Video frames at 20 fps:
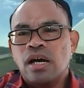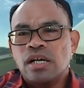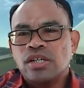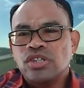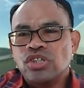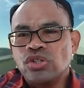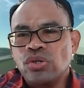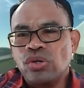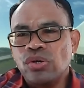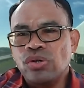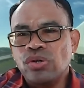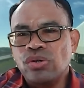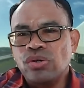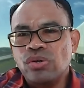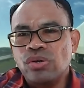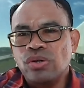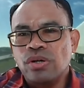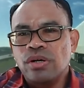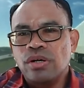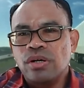
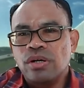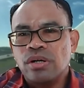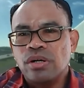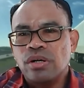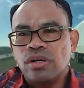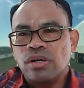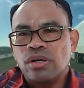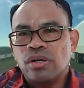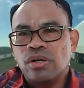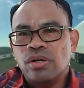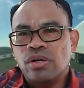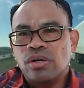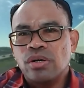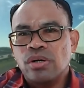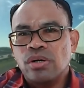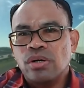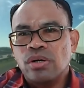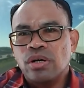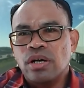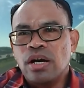So
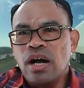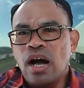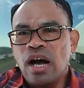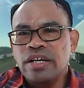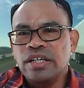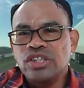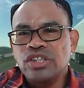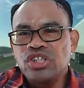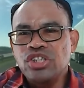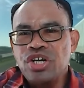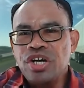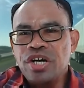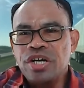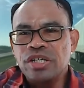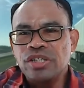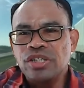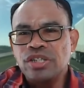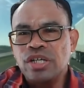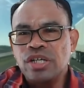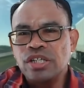God
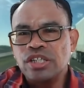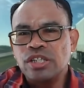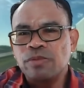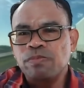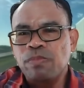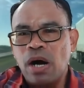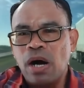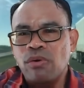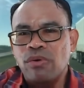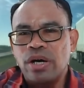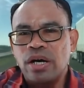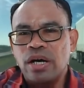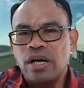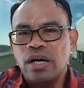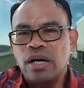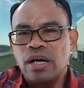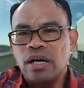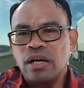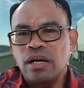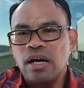shares his
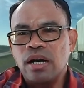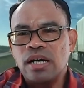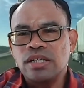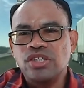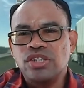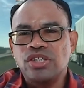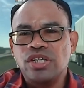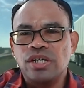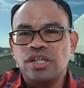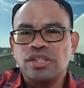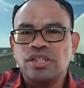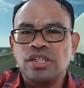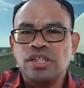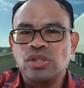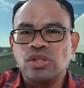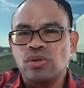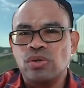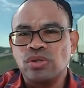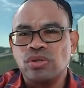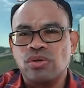power, God shares
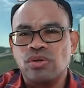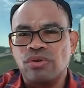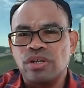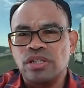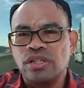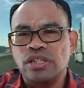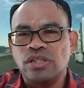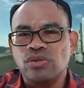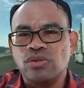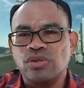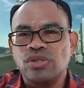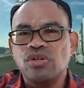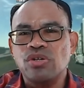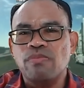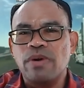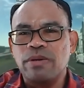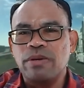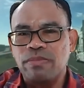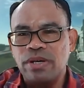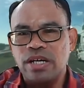his authority to
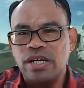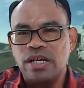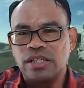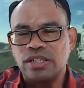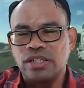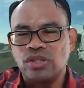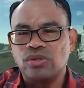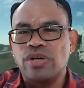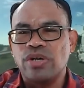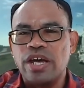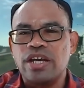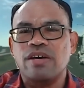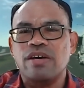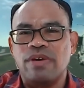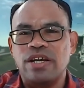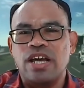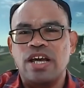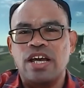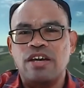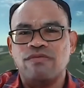human beings, to
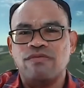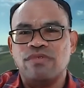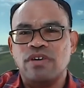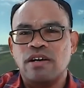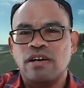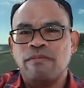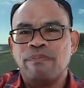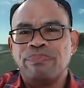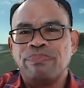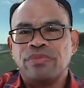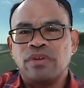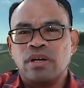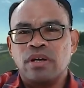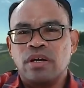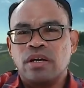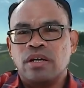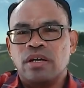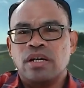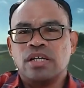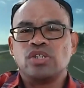Adam and Eve.
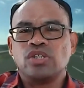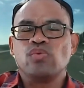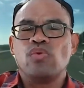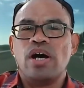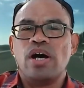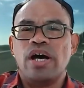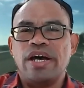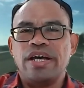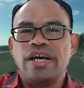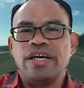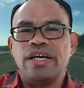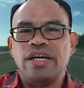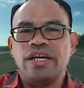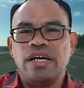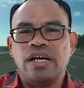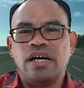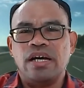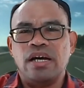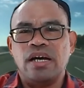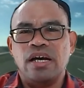That's
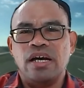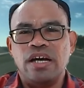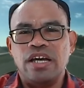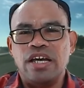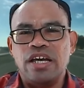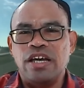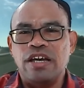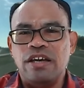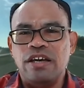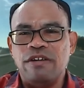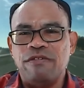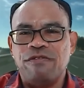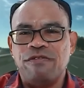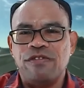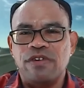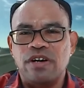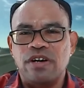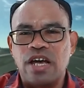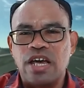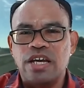why if
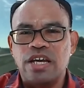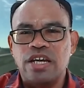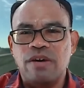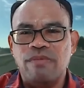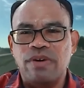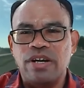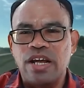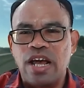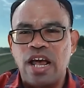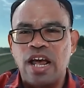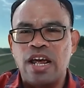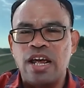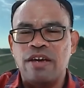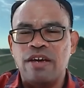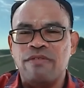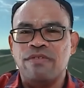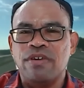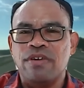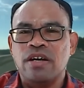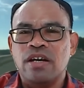Adam and
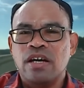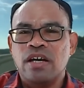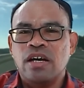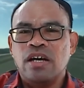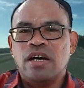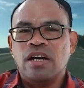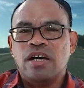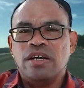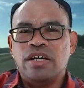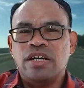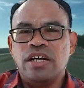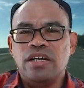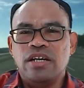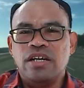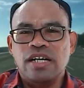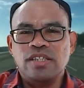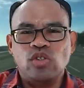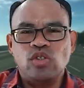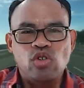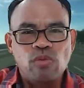Eve did
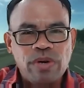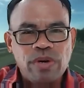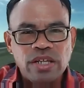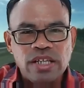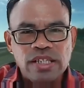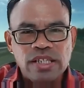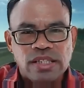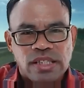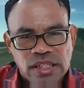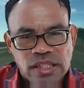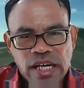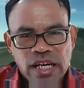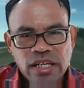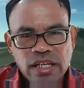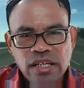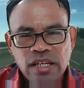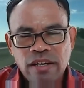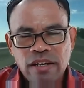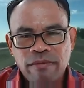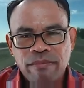not committed
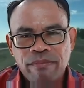sin,